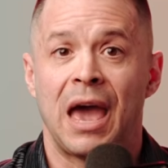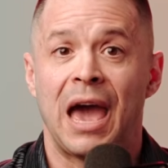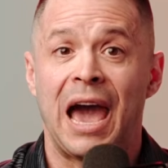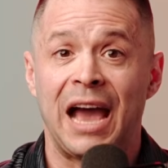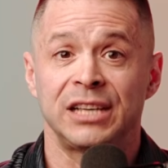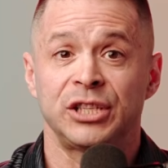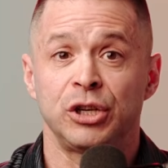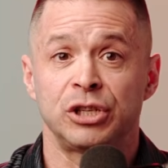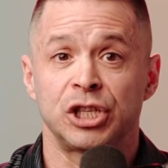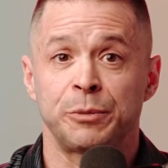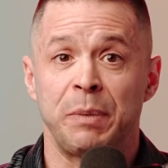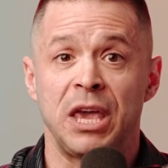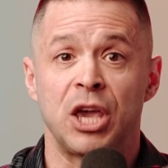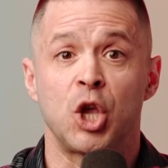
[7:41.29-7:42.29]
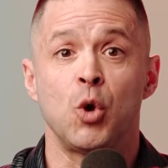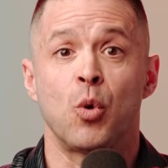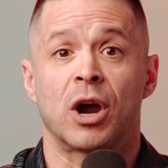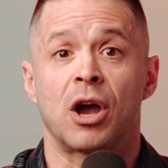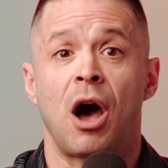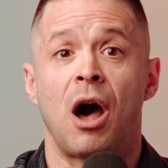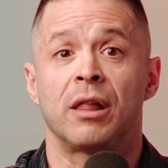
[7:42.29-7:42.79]
As you speak, you are
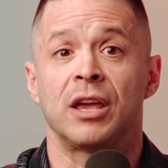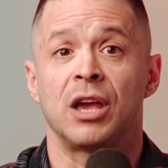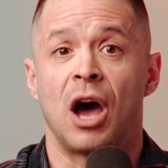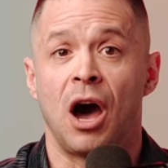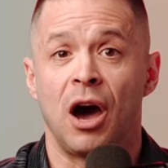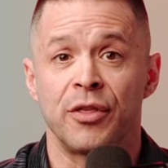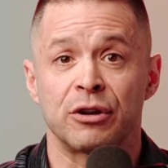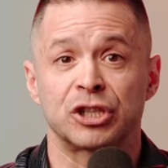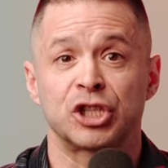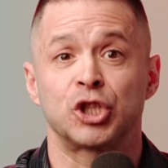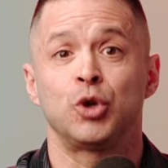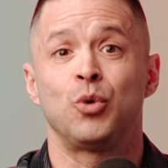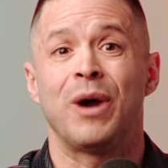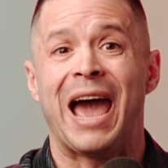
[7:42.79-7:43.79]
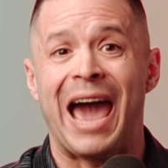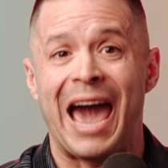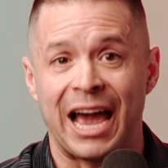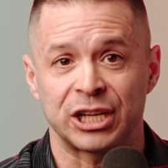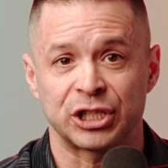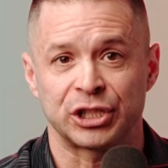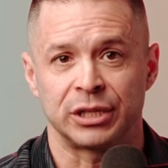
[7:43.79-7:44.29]
calling others to
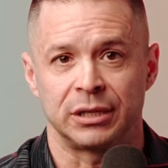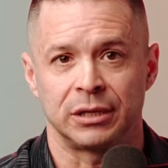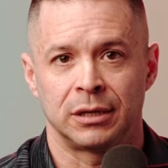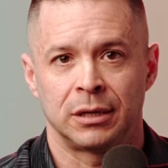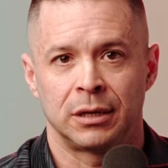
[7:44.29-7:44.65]
action.